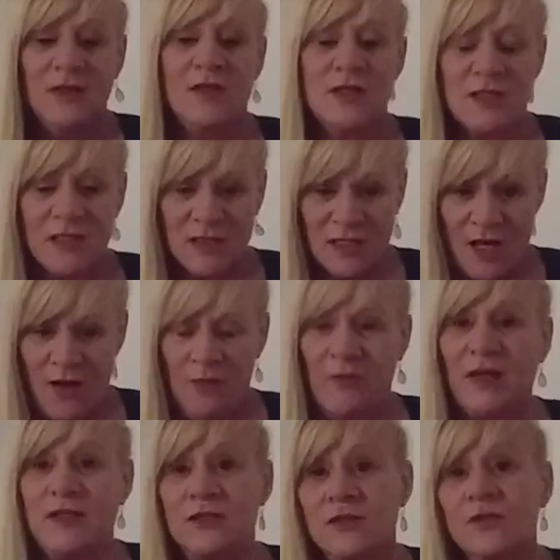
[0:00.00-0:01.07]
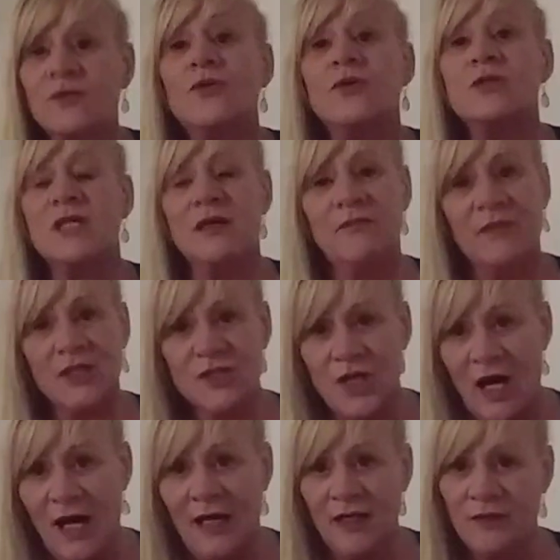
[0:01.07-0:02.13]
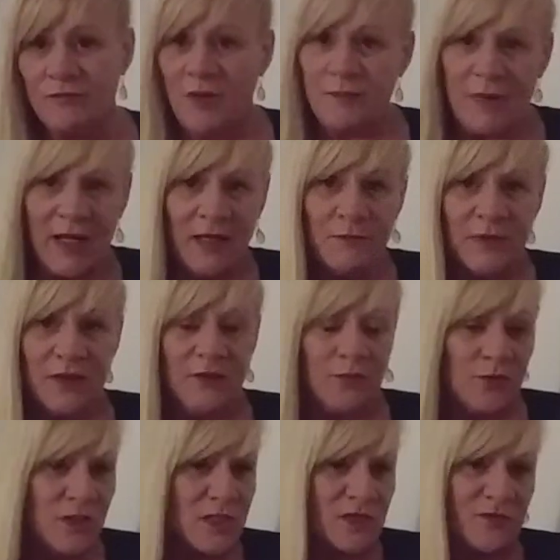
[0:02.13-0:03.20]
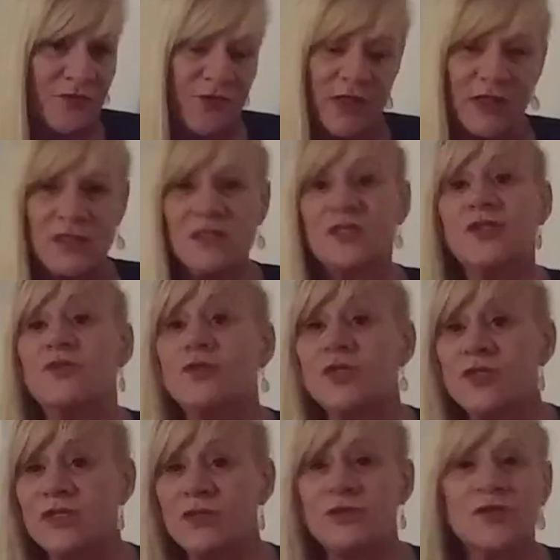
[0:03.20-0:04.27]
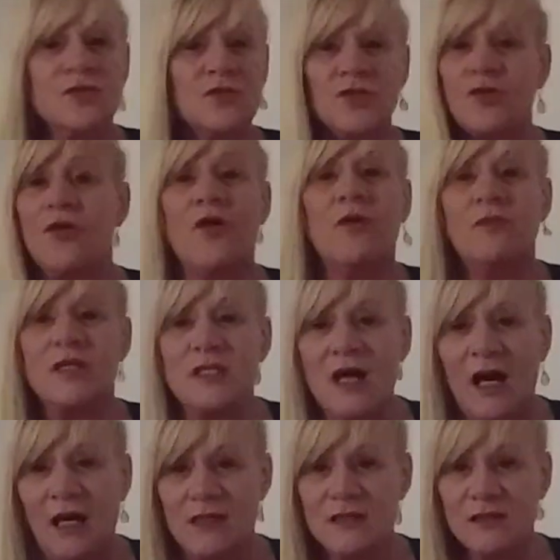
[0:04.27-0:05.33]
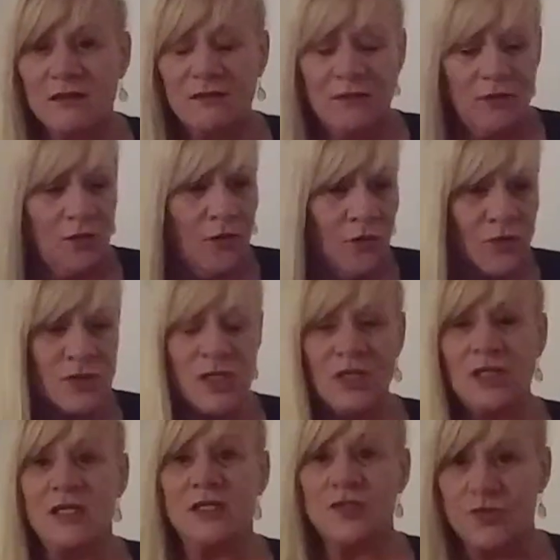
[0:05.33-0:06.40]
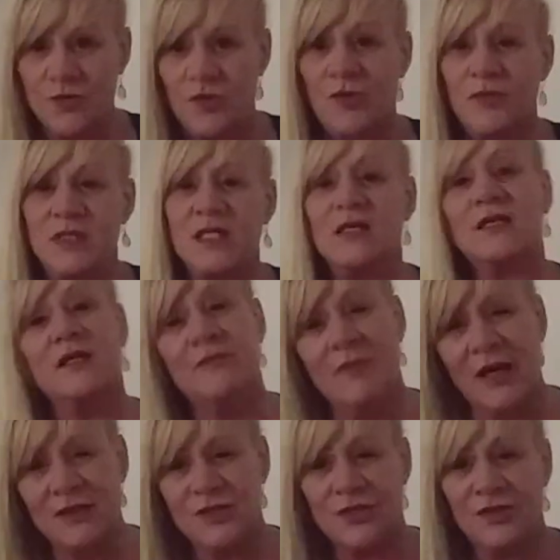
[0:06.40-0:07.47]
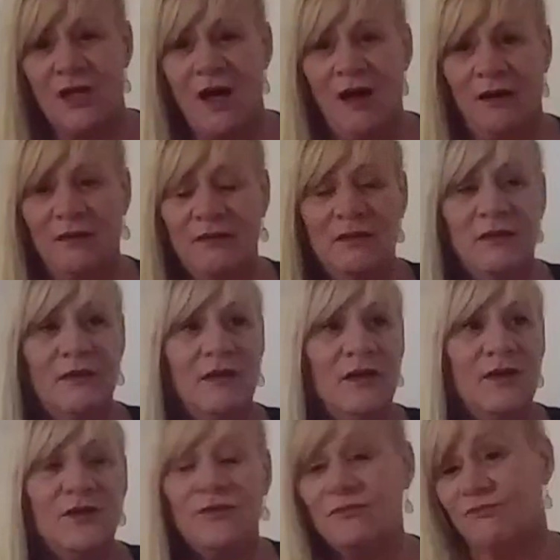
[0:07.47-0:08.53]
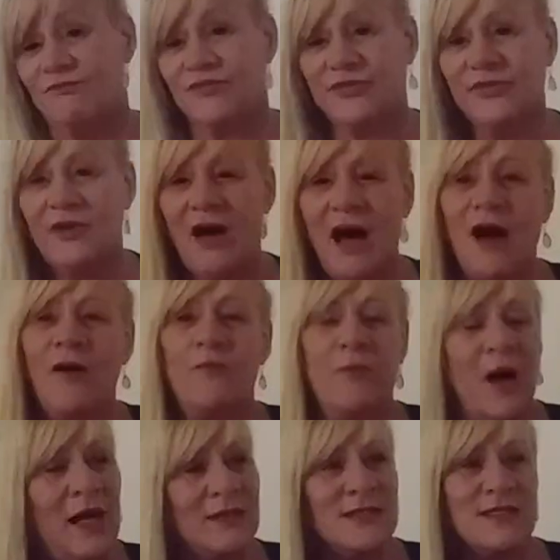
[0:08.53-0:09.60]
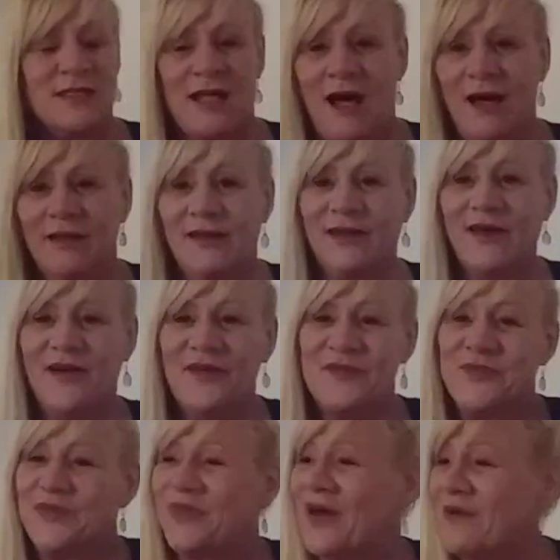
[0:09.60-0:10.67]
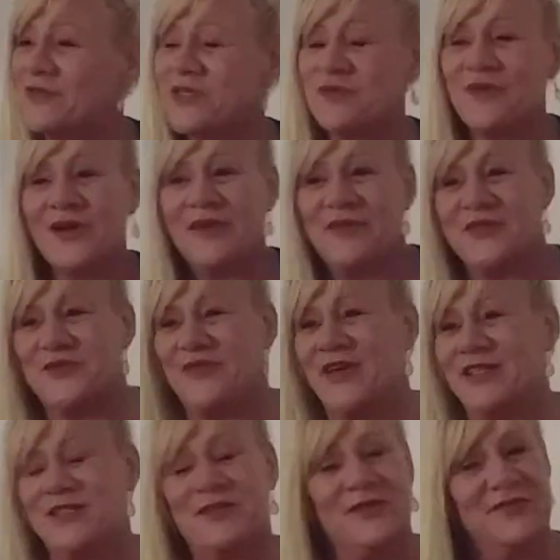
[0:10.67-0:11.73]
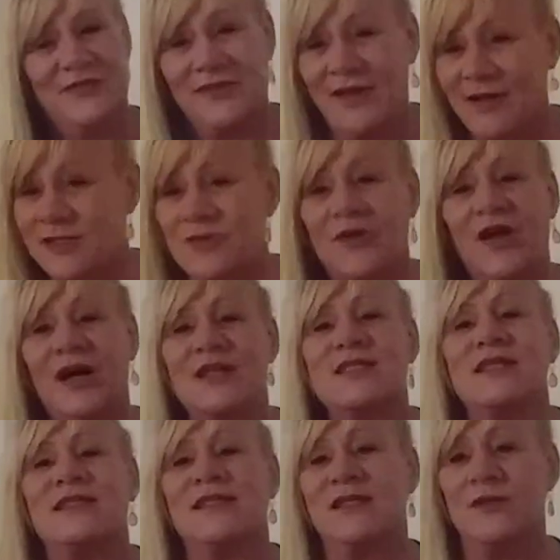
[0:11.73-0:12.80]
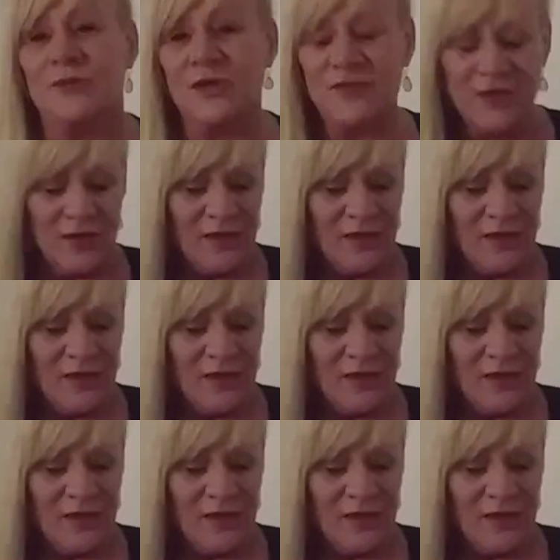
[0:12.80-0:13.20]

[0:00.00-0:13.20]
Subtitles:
So my daughter, my child, my baby was freezed. She was traumatized, utterly traumatized. Can you imagine that? How bad is that, you know? But that was what I was faced with, and that's what I had to deal with.